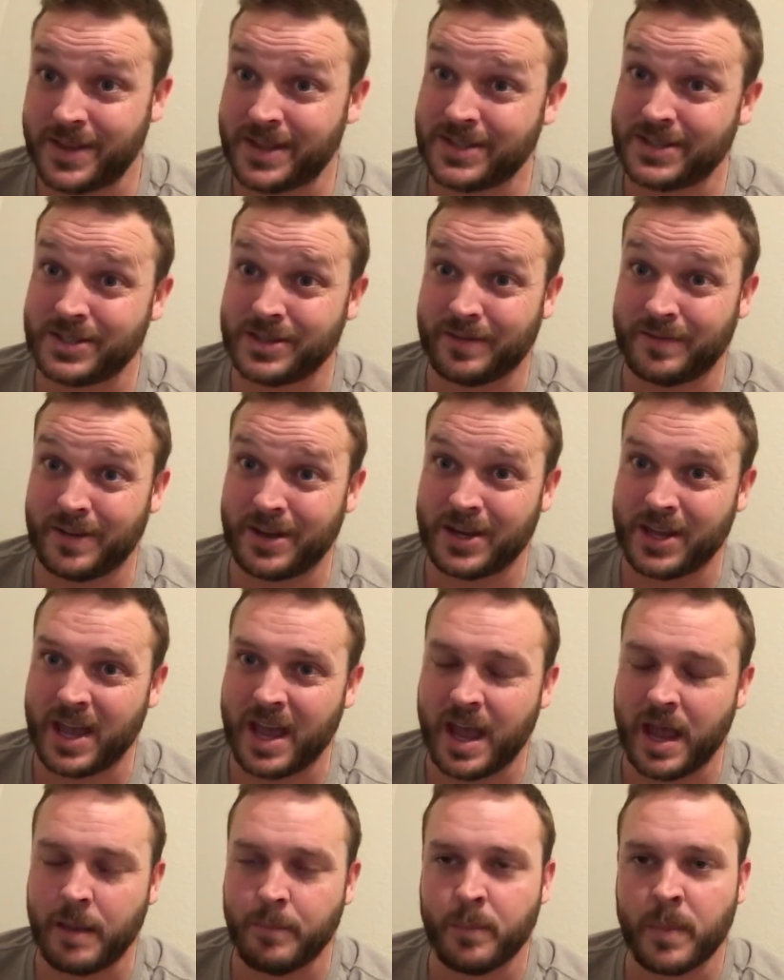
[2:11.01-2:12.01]
This is a fun
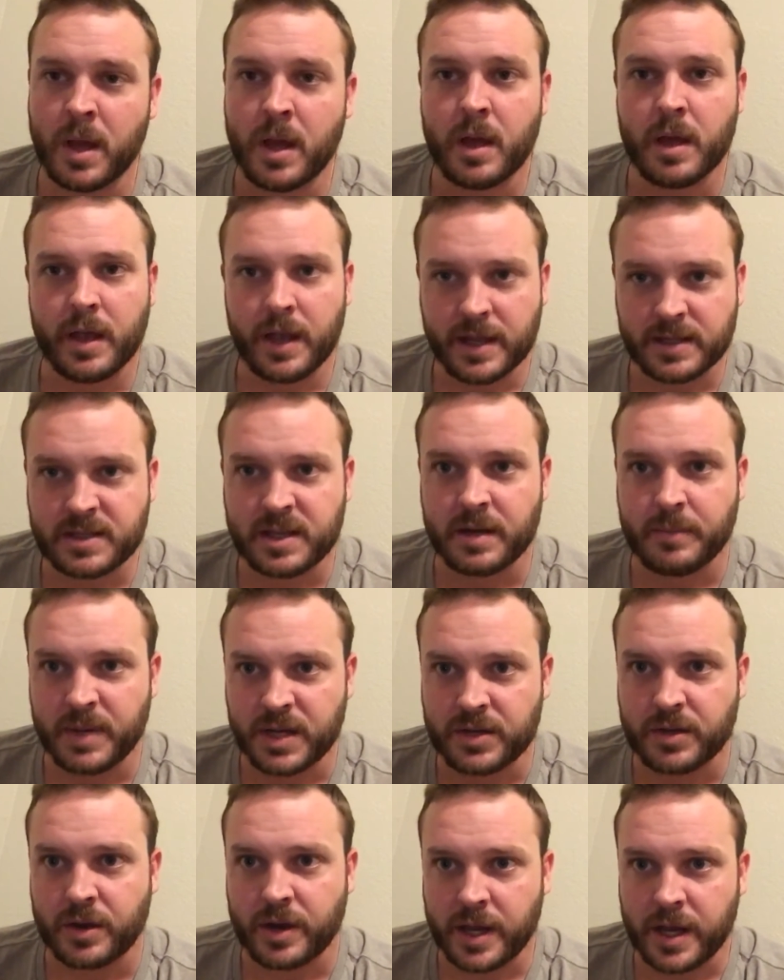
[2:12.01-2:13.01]
game. It's going to be
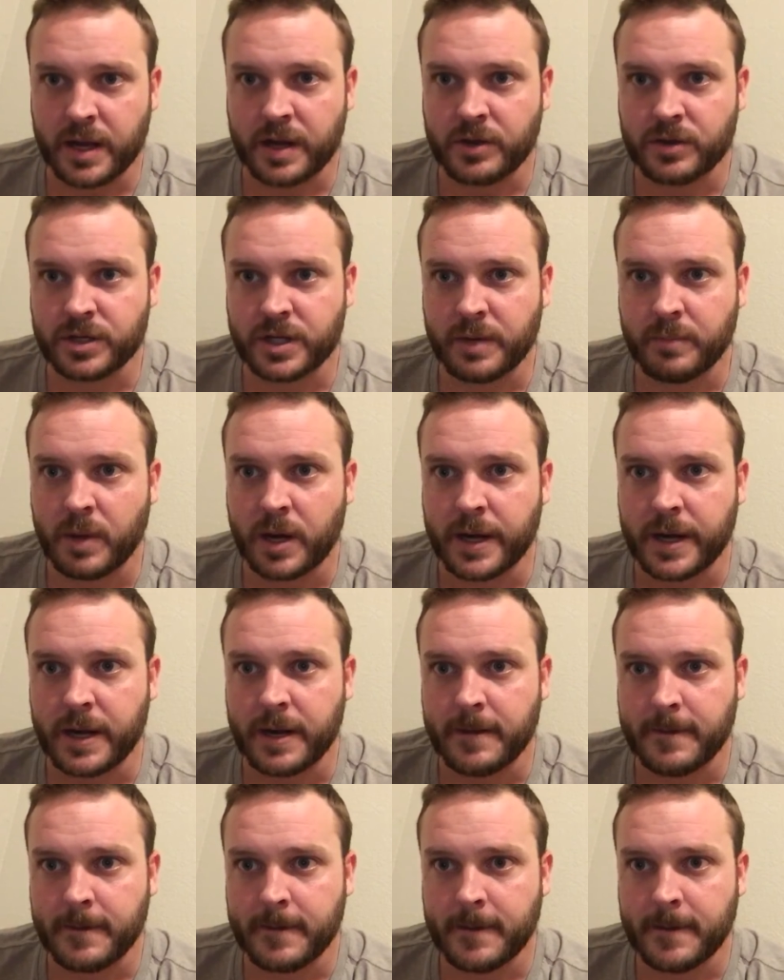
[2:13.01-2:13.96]
dirty energy money.